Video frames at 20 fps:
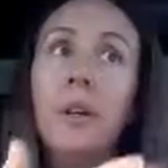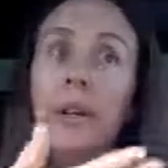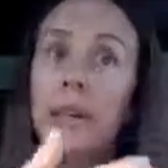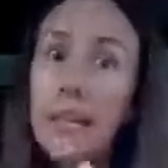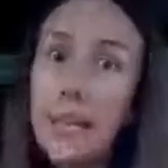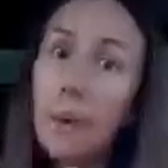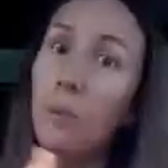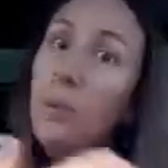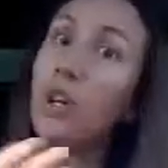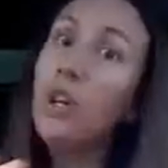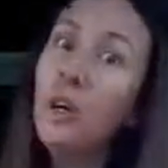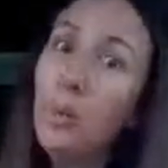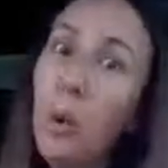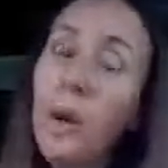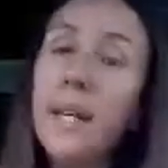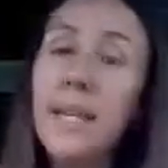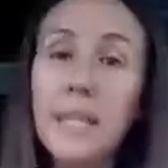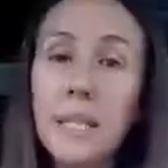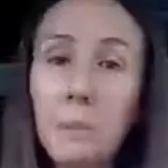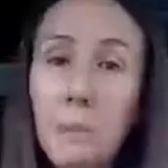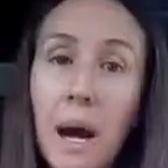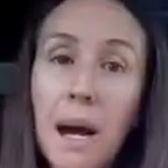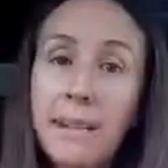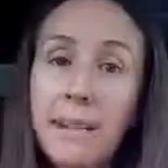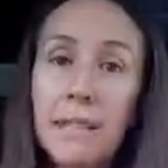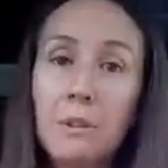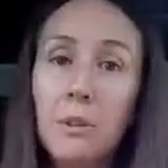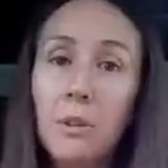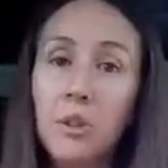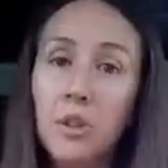yeah, what you want is
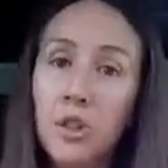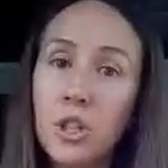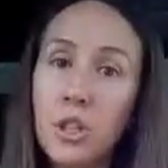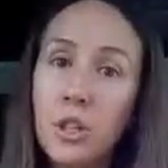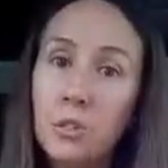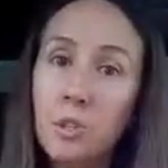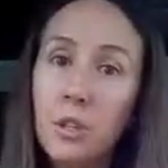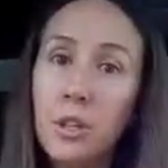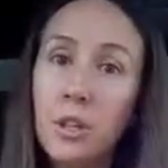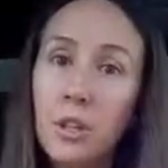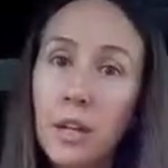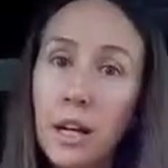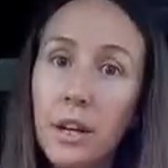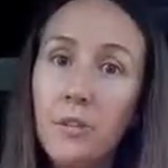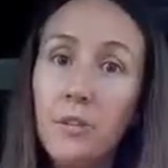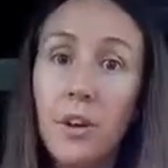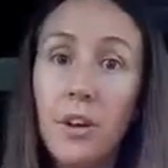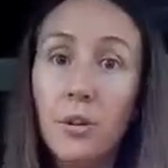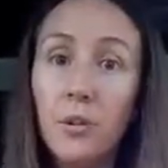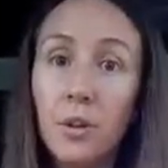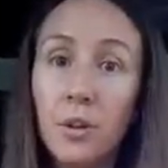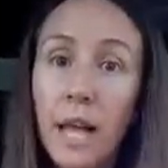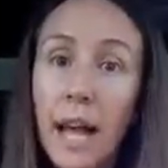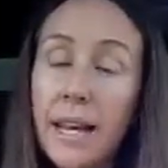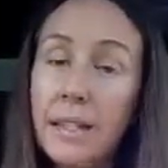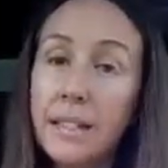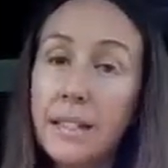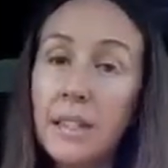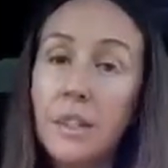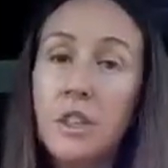possible, but you got to fucking
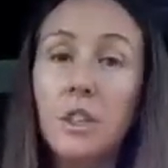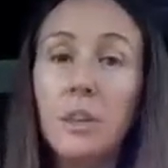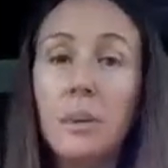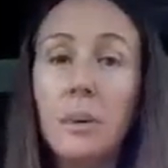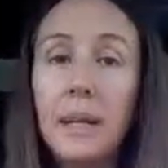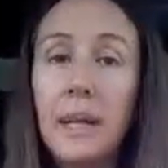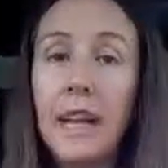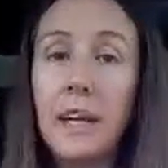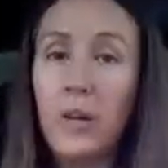relax a little bit,